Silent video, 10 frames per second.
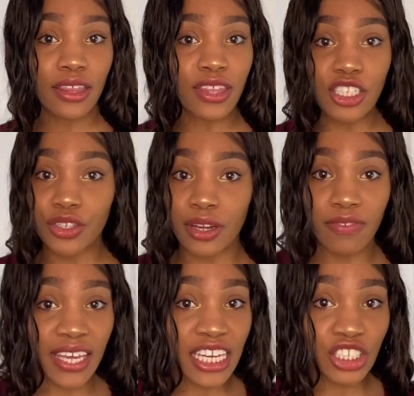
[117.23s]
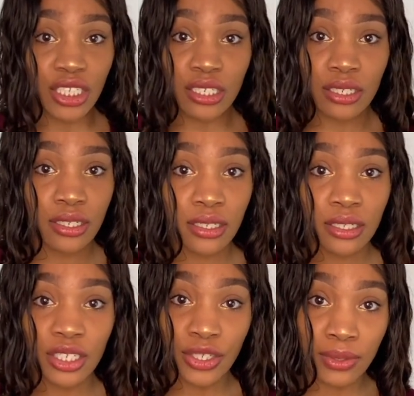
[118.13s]
certifications
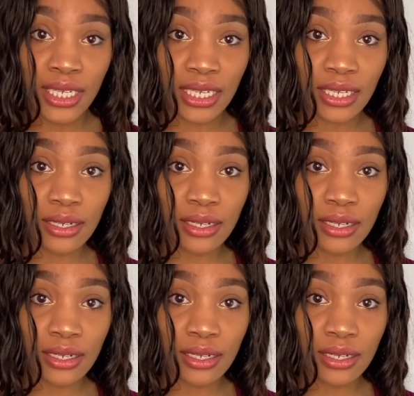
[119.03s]
you need.